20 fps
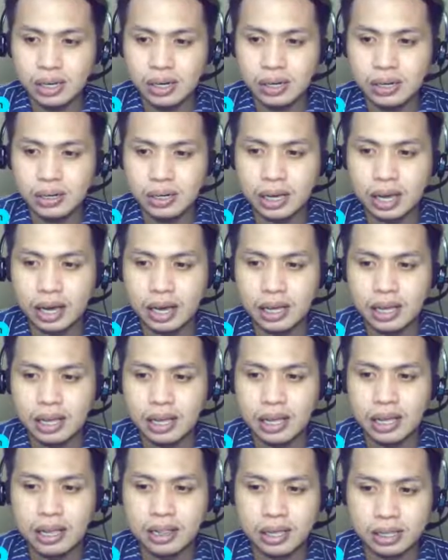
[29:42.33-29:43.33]
Okay,
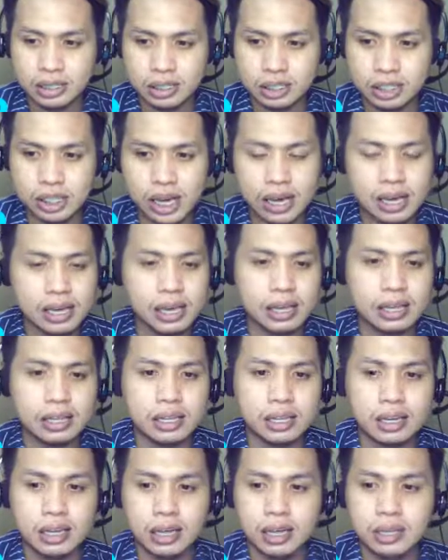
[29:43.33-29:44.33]
let's check it.
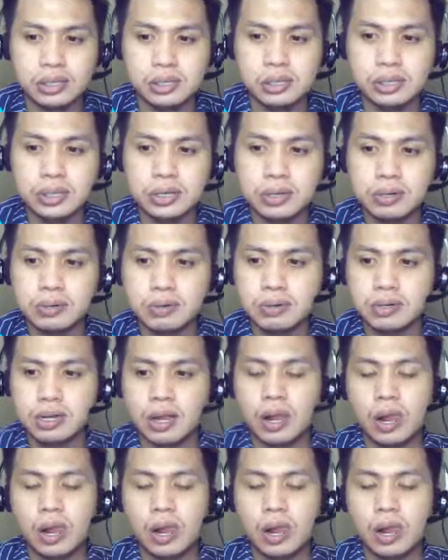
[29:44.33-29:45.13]
So